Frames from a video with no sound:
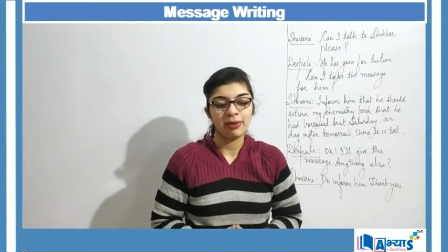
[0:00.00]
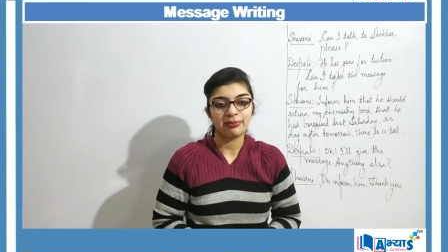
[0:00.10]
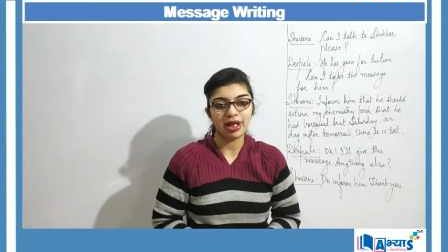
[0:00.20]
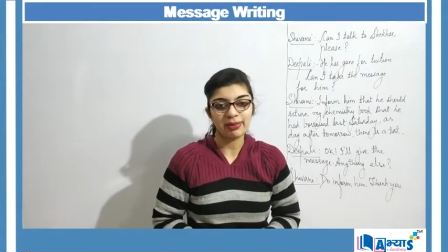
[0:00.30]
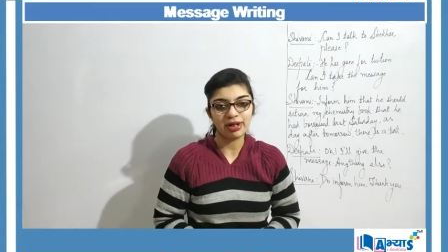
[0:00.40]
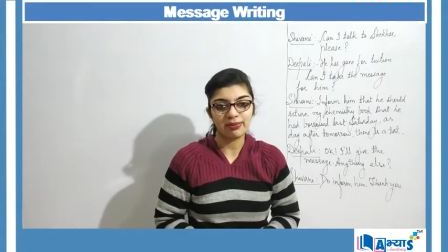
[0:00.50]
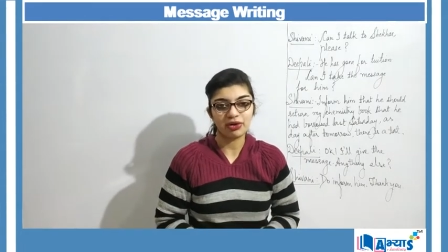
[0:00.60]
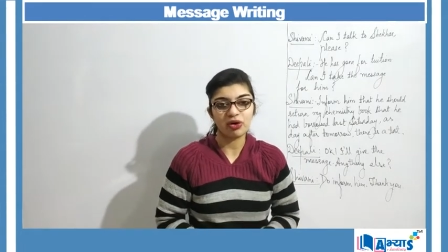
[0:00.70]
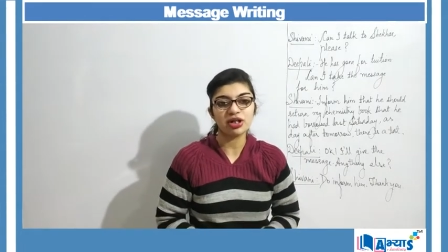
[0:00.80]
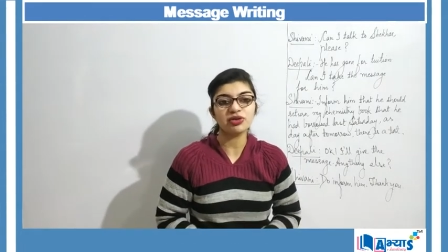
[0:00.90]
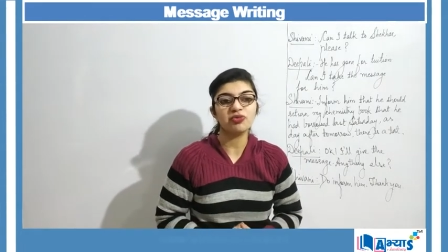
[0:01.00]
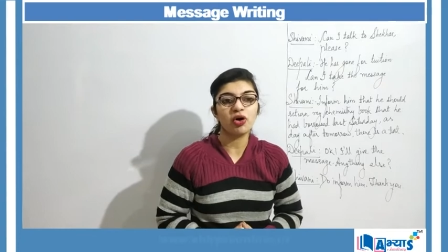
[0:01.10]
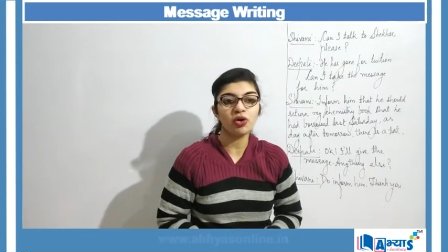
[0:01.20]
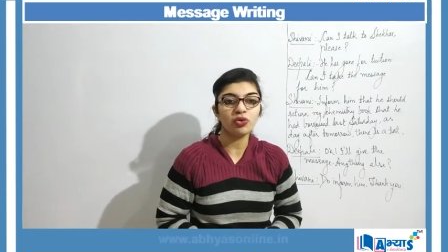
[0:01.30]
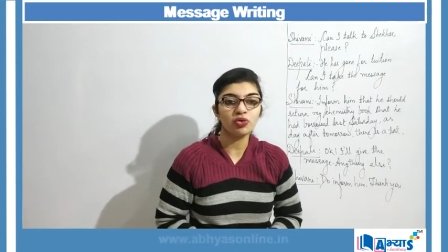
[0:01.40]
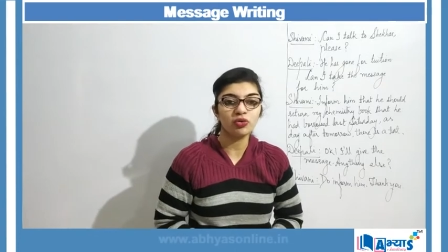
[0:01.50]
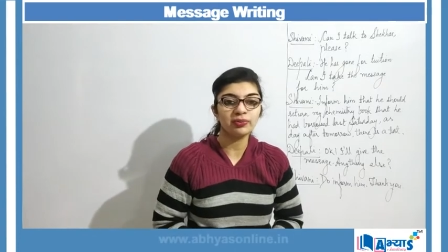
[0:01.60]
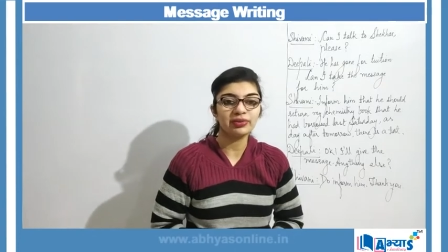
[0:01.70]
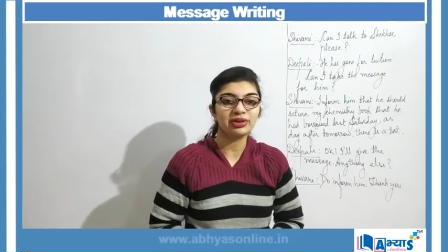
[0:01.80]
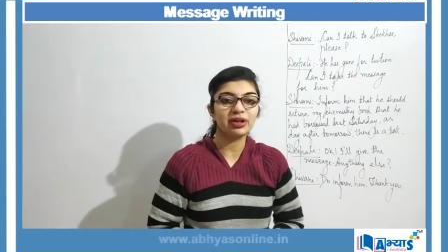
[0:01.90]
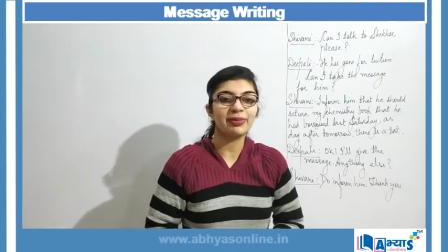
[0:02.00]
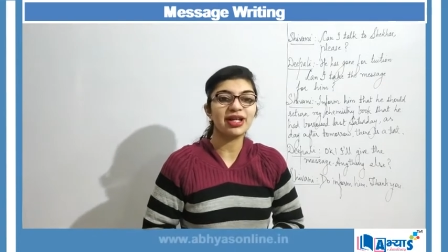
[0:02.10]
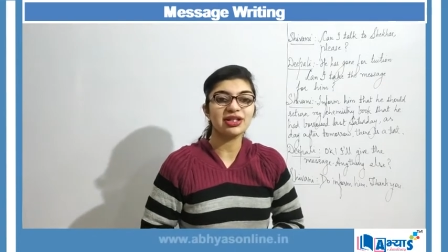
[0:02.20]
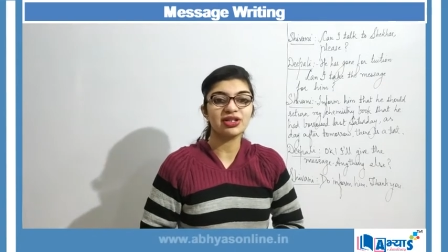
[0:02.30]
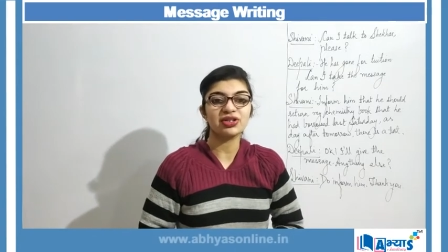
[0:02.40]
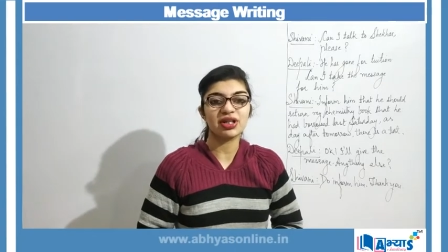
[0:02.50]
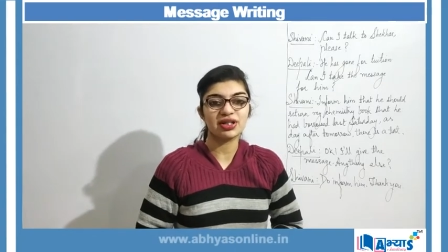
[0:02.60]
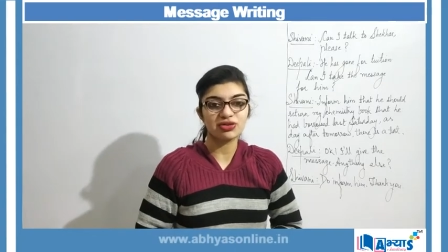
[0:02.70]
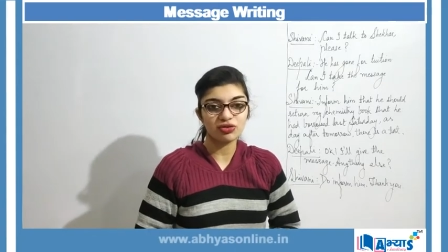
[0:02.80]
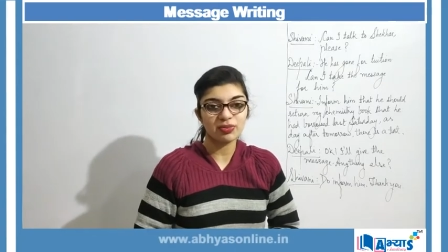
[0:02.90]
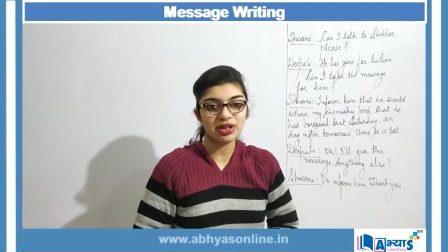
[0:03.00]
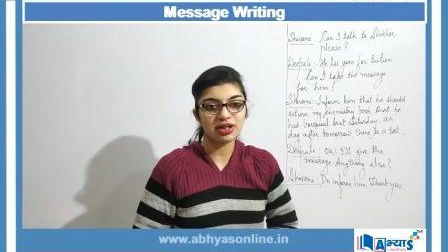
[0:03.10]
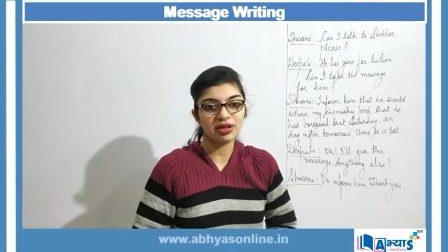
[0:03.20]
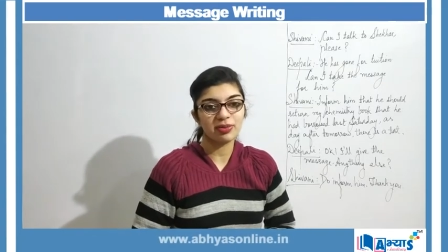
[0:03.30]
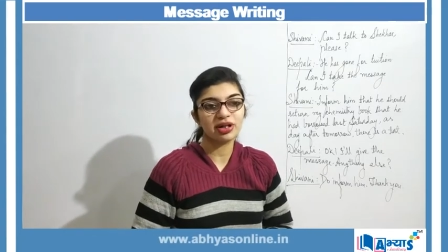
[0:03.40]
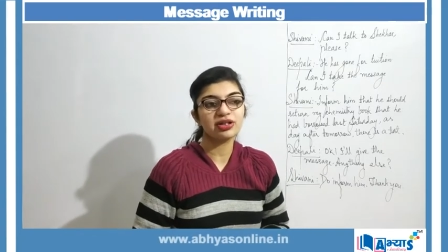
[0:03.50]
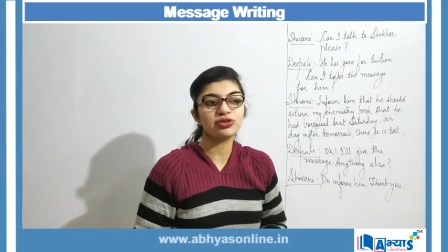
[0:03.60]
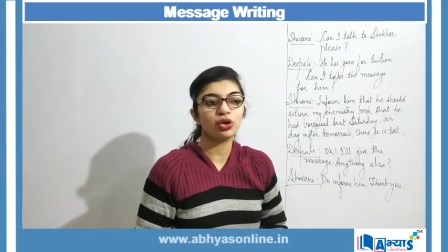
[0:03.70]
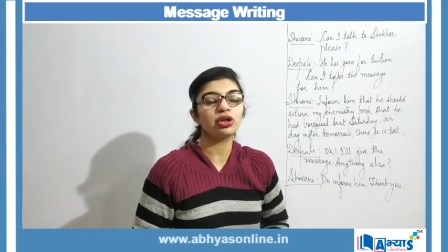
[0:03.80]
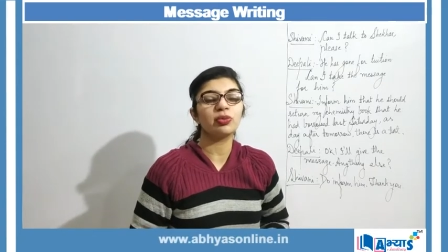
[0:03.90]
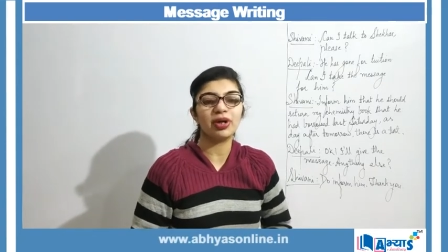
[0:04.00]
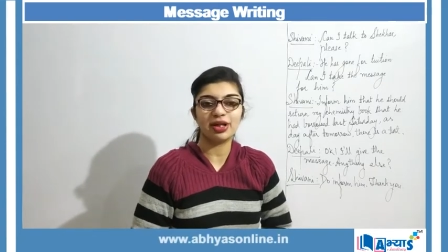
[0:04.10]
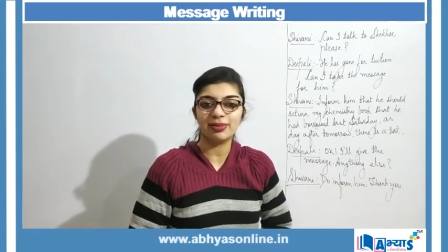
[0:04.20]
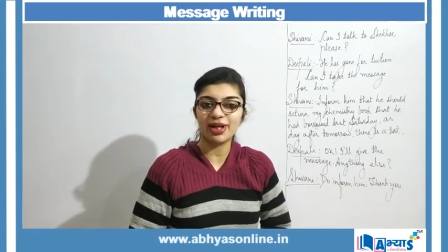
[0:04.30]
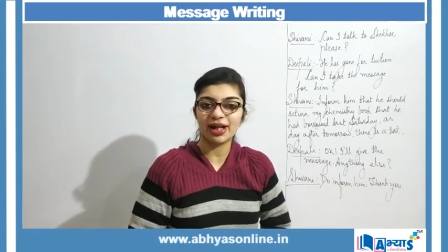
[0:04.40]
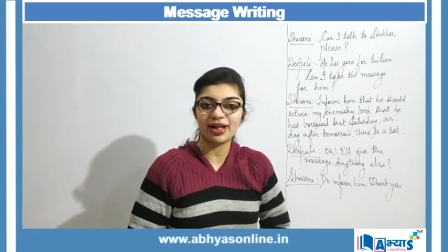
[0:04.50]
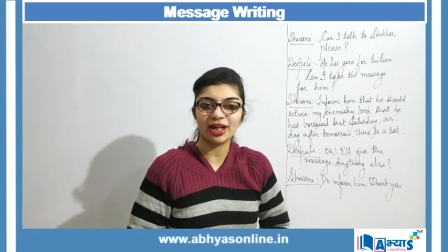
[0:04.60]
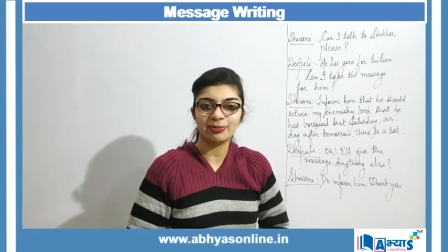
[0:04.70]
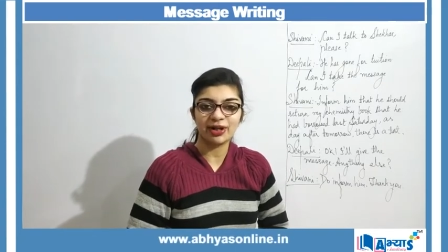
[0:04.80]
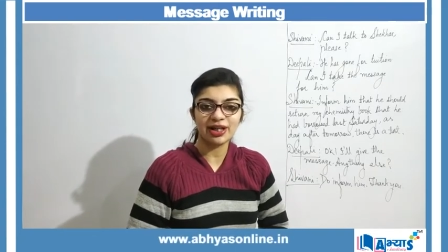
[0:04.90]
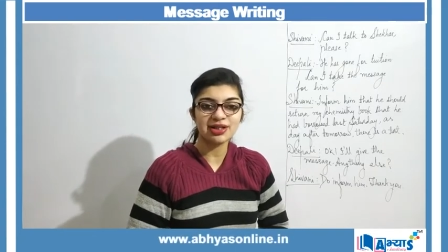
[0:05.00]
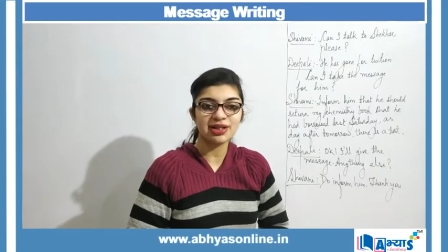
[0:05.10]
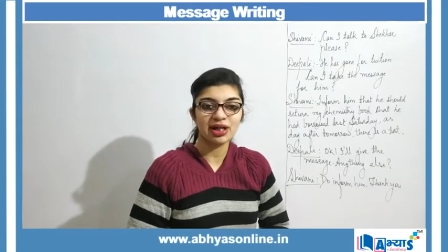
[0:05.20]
maybe because for whom the message is to be delivered is not available at that place.